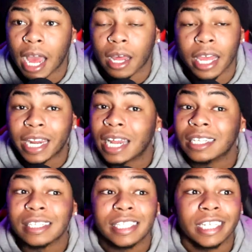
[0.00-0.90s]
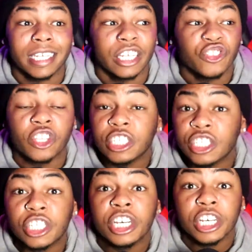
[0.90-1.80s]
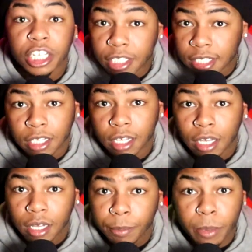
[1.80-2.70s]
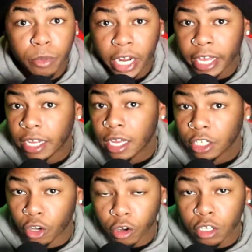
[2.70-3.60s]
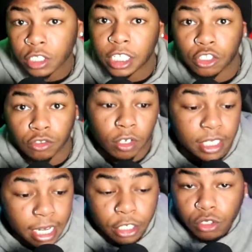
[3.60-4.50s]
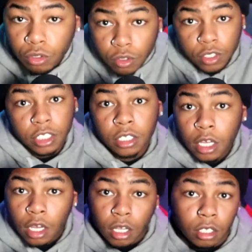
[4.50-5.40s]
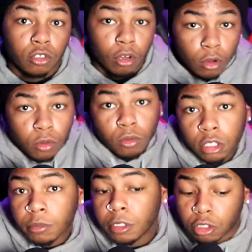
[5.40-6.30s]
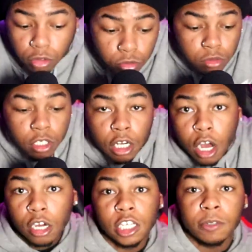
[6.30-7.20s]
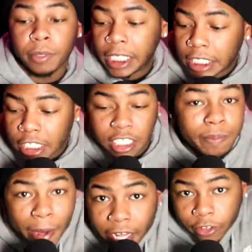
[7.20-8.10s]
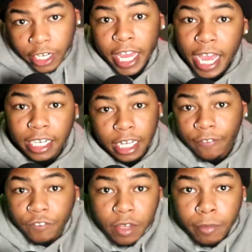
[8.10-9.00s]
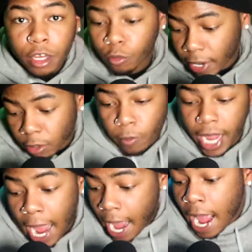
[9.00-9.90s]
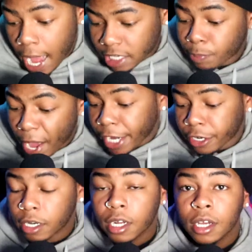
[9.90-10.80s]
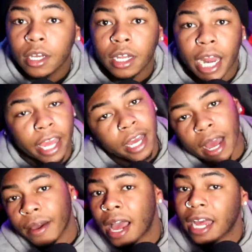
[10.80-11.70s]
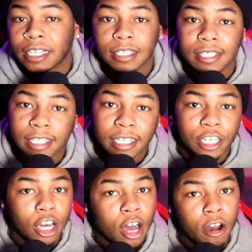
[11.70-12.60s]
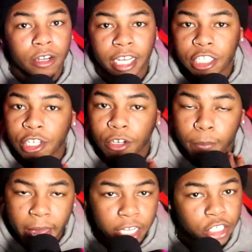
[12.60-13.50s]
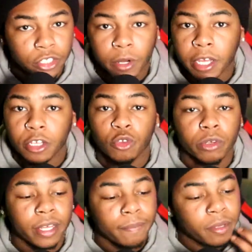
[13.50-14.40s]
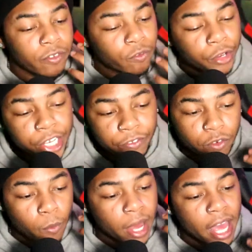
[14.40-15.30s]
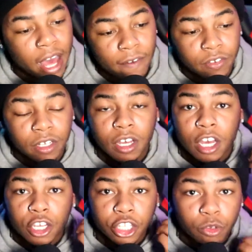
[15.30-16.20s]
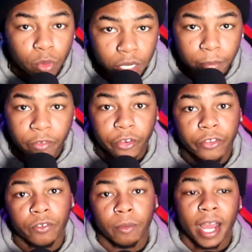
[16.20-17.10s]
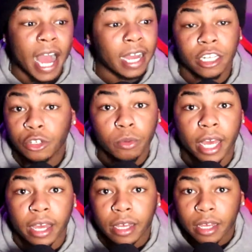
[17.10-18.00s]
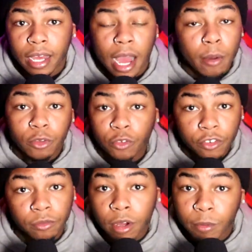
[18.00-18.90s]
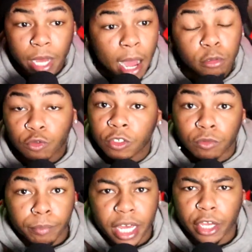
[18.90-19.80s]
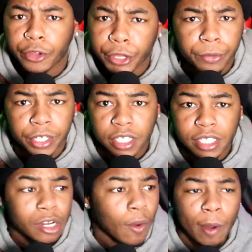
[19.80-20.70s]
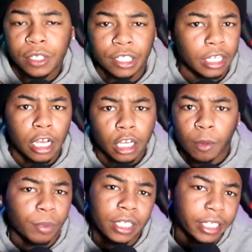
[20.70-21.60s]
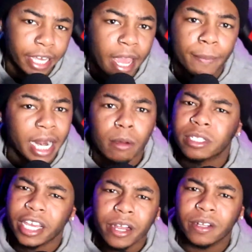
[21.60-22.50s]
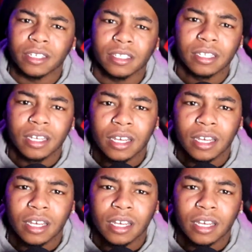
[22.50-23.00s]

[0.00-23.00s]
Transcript: I, I done seen th- studs, people that girls that dress like dudes and you know want to be dude and all this, but they see a spider and they act like a female right away. Ah, spider! Like I, I done seen it all, and they turn back straight. You can be free from whatever you want to be free from. God can do that. I was free from home. I was free from being curious. No, I wasn't completely gay, but I was curious.